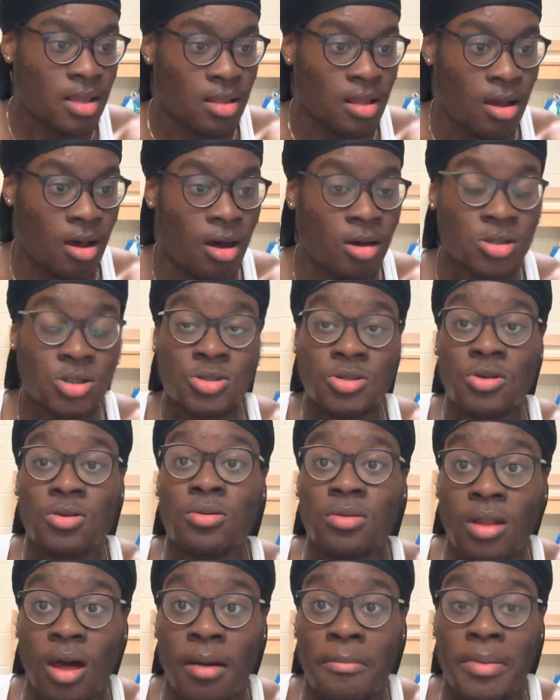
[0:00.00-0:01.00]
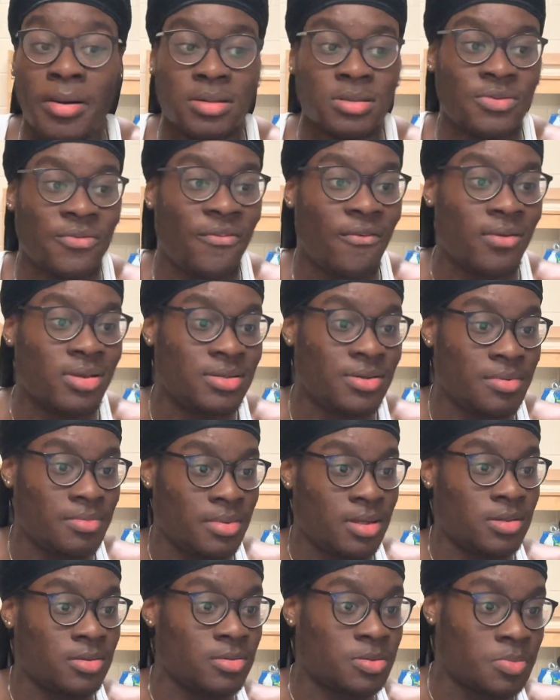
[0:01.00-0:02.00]
Also about the forward
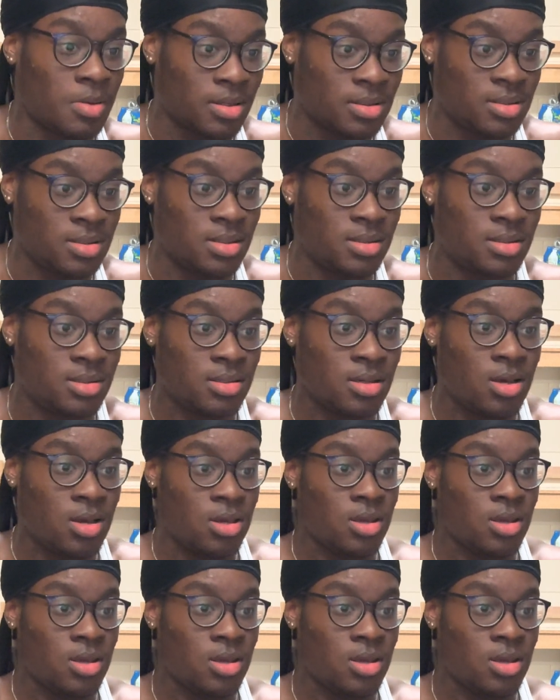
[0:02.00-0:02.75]
human responses,